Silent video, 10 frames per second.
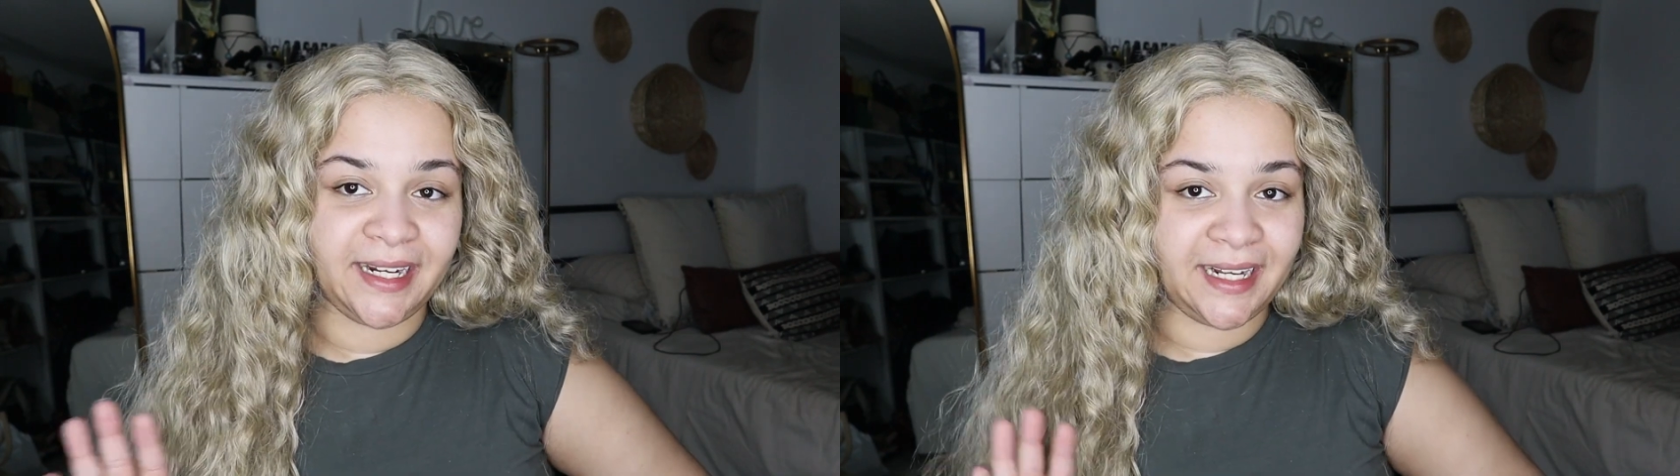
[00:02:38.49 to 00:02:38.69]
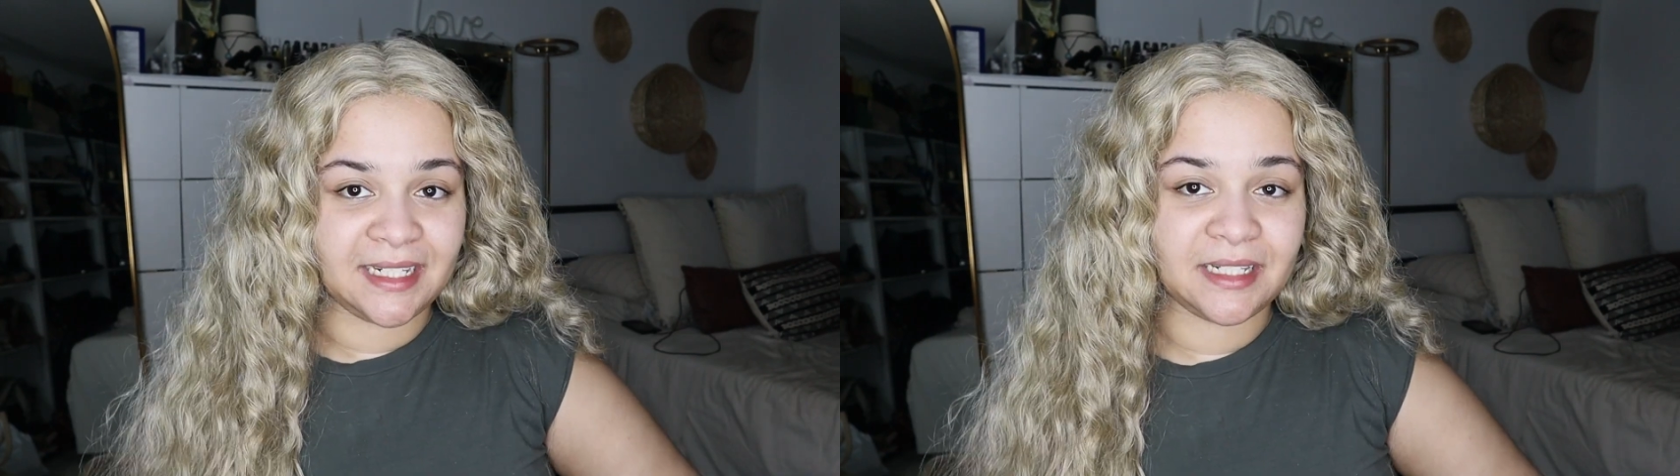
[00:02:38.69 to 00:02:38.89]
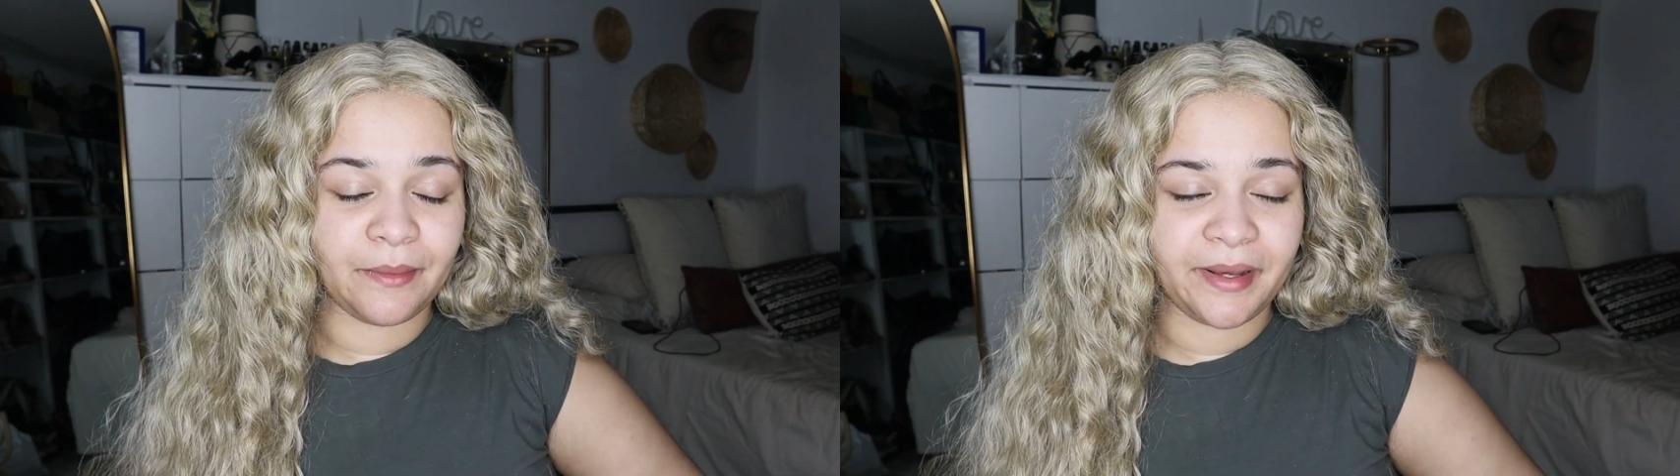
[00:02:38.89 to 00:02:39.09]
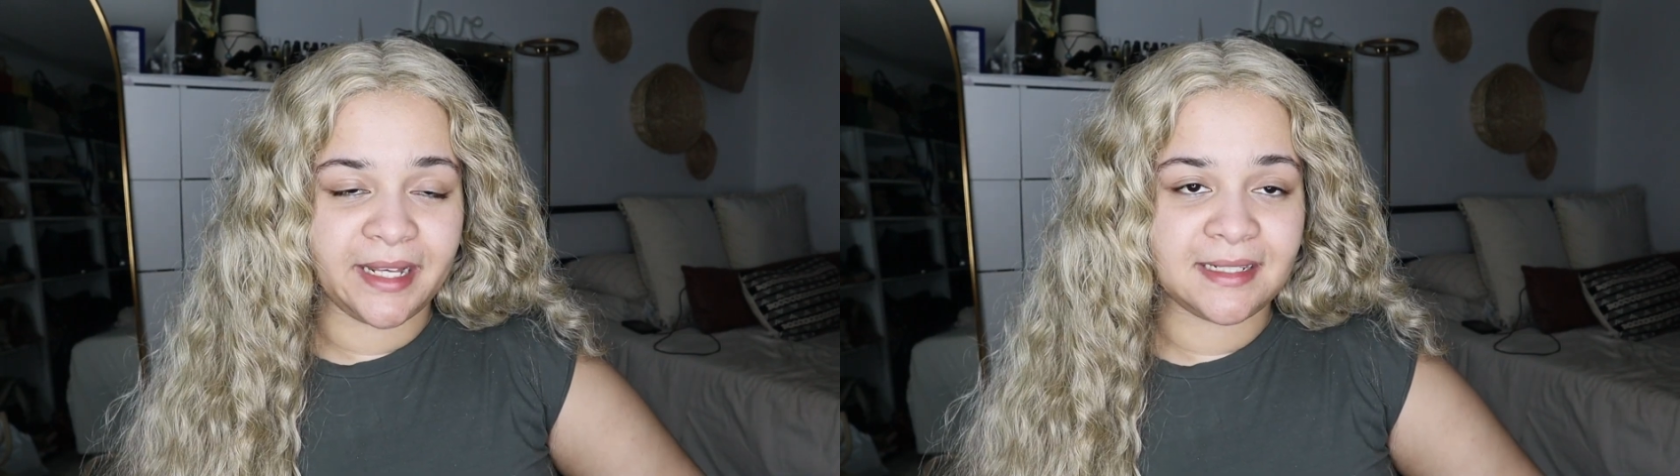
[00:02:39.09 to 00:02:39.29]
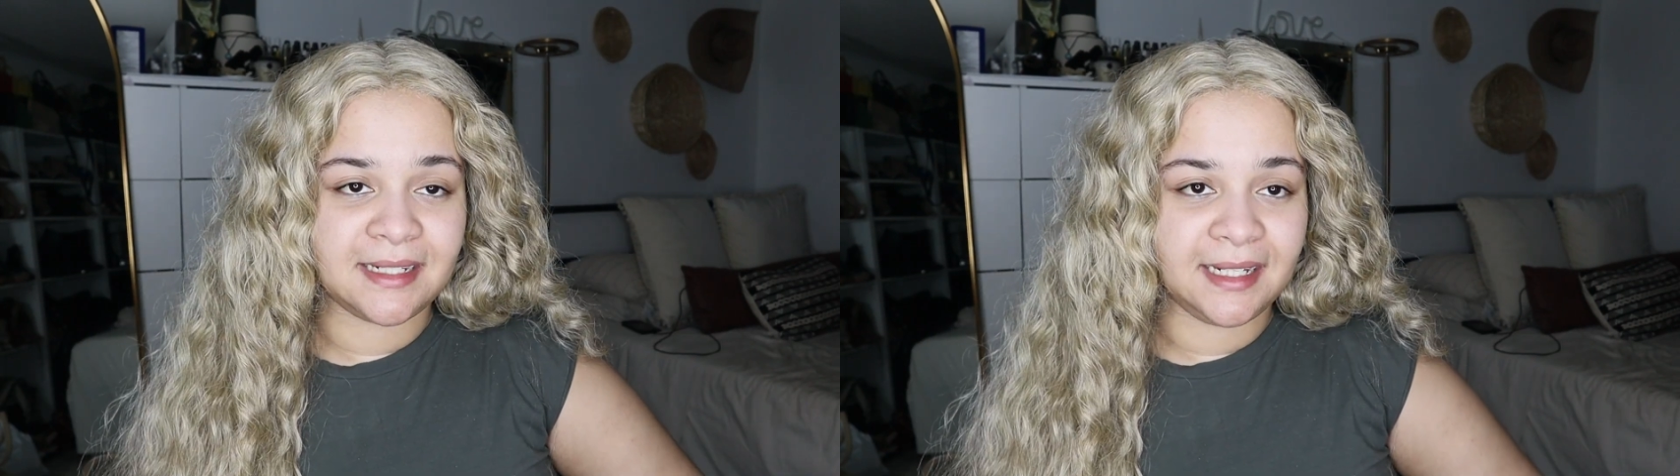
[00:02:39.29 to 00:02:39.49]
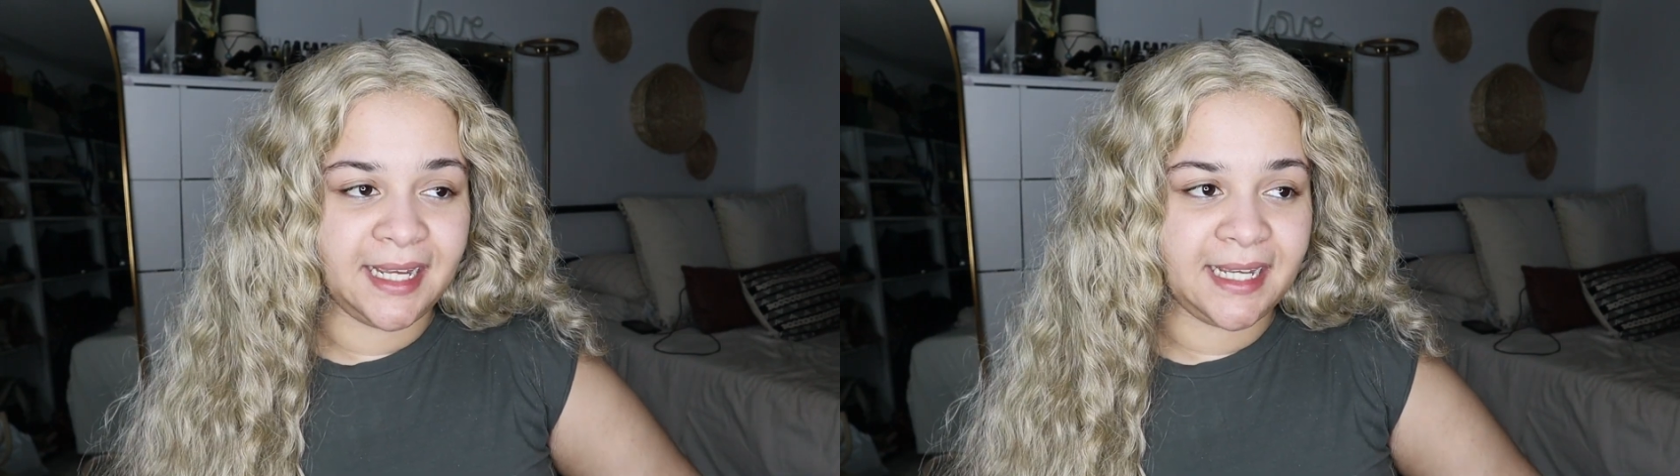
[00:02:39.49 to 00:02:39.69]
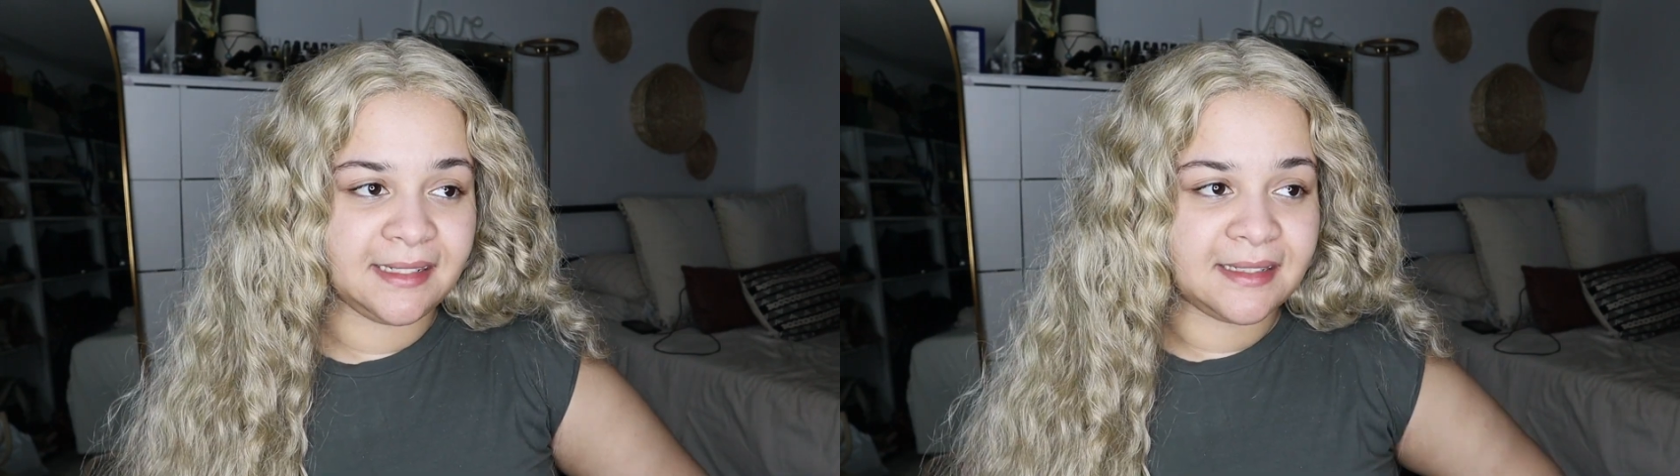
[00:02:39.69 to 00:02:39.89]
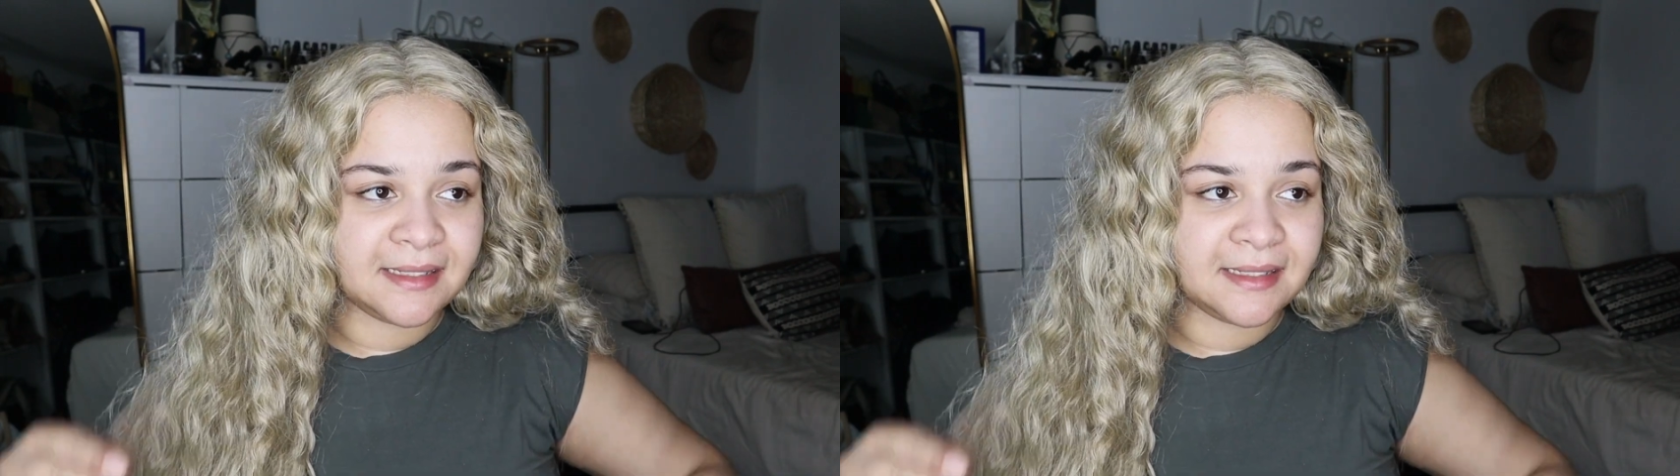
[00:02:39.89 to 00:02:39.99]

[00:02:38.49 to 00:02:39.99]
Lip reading: has the best lace.